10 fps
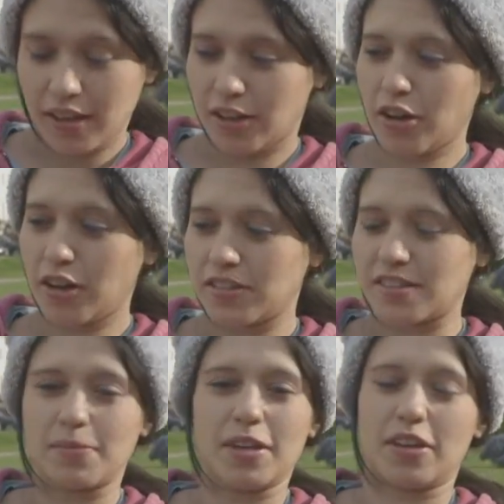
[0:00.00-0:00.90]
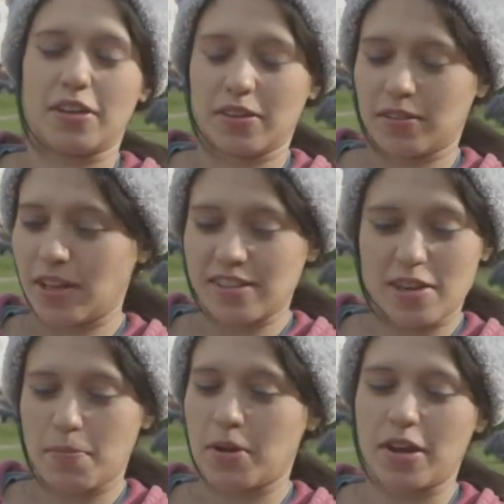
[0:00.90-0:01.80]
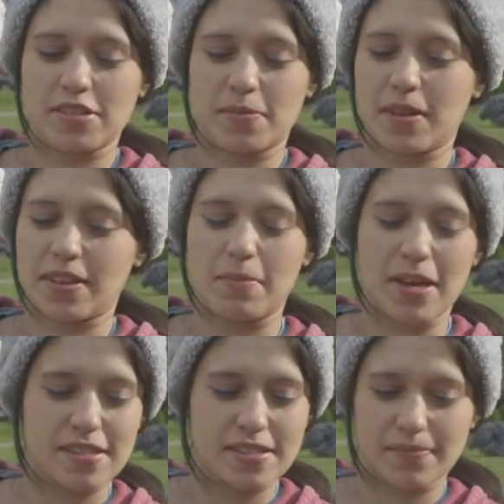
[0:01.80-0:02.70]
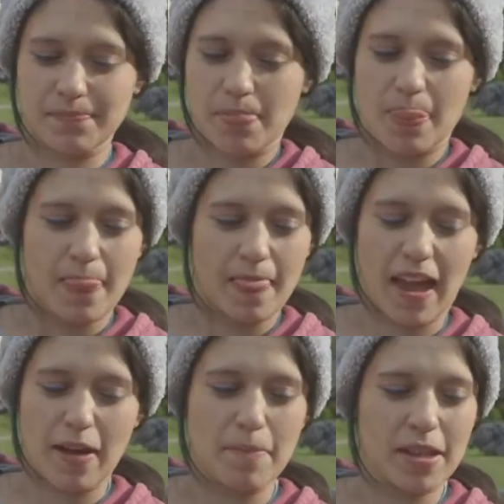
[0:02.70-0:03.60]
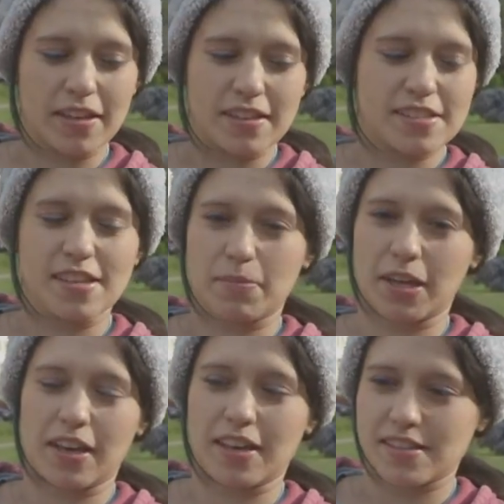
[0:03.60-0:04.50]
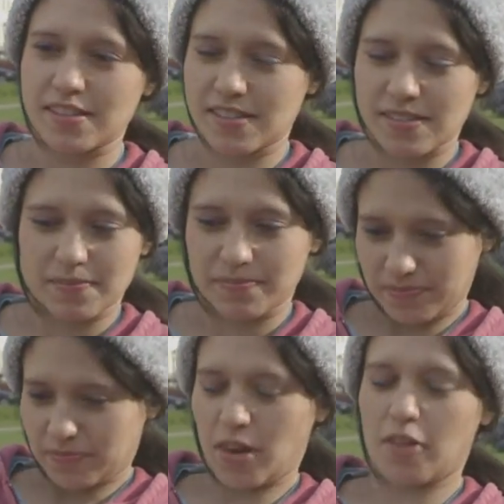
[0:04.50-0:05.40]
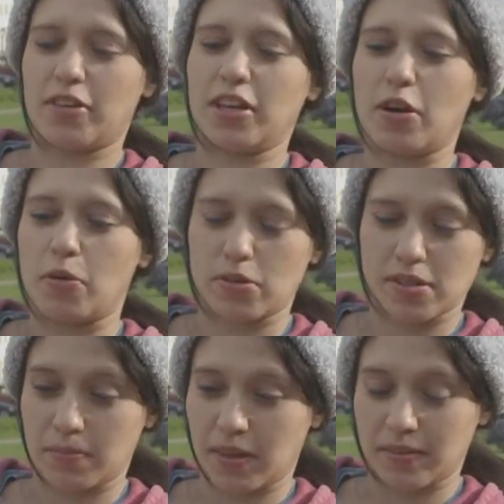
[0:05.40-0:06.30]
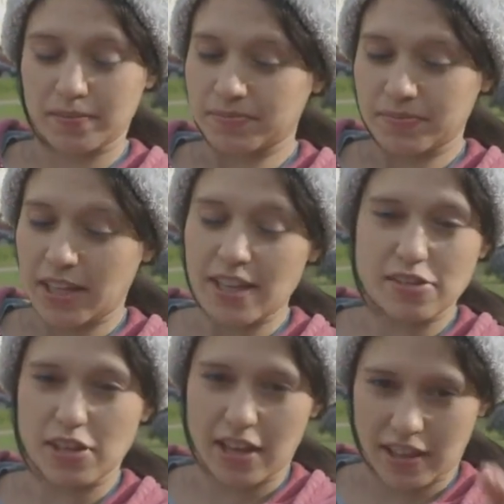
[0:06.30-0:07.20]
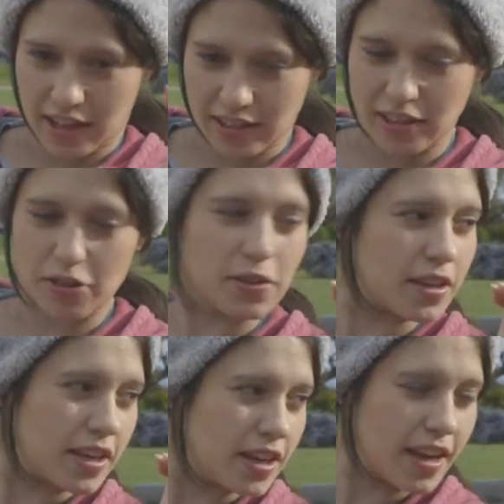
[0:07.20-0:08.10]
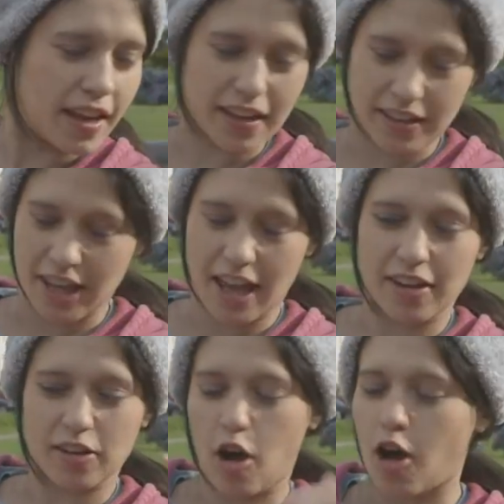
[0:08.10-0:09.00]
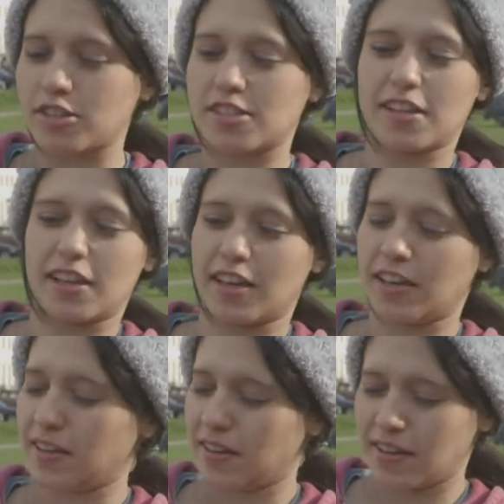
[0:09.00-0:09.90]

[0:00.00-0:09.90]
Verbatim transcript: good something, let's say you put out something that makes like a million something hits, a video or something, unless you're like, like literally hitting that constantly,